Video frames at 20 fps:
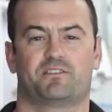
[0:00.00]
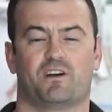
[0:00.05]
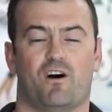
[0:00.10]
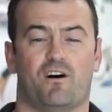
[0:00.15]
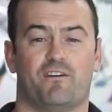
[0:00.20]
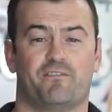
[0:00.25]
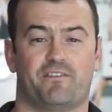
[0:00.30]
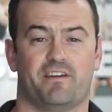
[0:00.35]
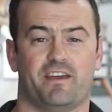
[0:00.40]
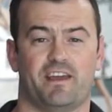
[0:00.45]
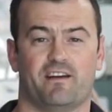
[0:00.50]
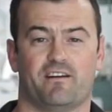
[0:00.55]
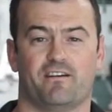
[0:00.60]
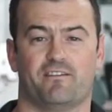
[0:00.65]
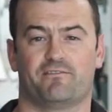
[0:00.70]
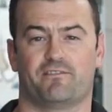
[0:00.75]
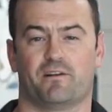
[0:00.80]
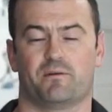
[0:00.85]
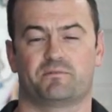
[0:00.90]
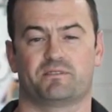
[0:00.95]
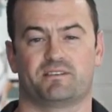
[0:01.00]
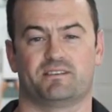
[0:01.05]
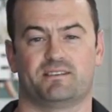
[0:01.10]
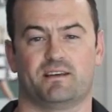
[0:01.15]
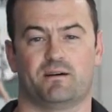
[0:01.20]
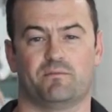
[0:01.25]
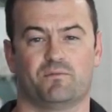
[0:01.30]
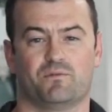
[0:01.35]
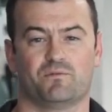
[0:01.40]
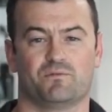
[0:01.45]
to offer here at Flips and
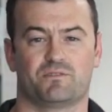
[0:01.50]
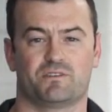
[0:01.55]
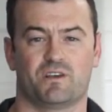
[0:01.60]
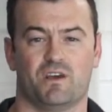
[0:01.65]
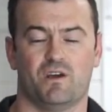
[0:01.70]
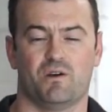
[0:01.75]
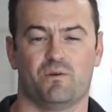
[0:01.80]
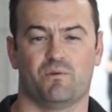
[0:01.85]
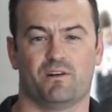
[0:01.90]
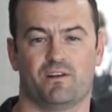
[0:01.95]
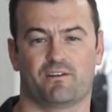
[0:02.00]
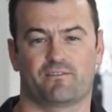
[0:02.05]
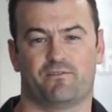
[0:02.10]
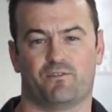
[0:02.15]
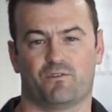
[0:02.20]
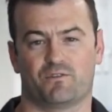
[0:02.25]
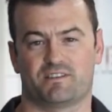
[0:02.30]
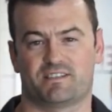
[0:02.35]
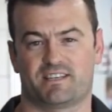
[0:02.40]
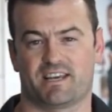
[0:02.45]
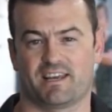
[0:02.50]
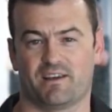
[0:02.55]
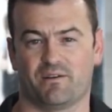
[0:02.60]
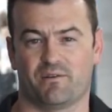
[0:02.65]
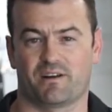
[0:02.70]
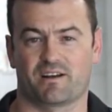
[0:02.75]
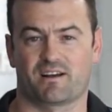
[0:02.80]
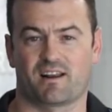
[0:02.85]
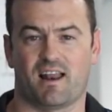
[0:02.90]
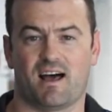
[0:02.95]
Tumbles. We look forward to seeing you
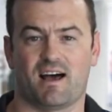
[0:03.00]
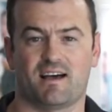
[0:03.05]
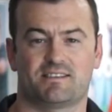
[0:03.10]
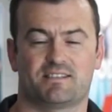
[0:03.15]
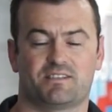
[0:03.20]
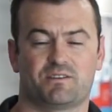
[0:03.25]
at a class